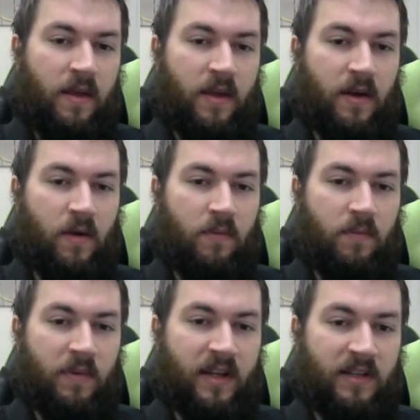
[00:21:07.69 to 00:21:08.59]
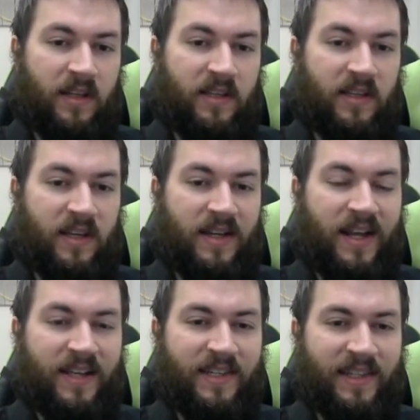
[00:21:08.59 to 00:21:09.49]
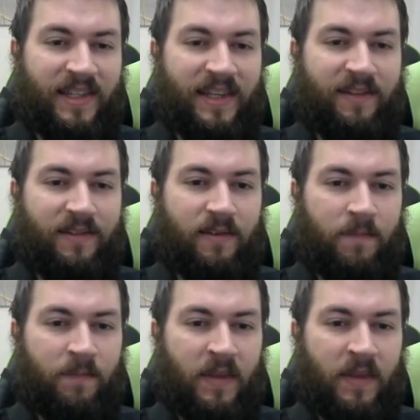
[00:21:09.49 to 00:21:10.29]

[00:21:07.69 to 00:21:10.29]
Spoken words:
you know, because this is a nice little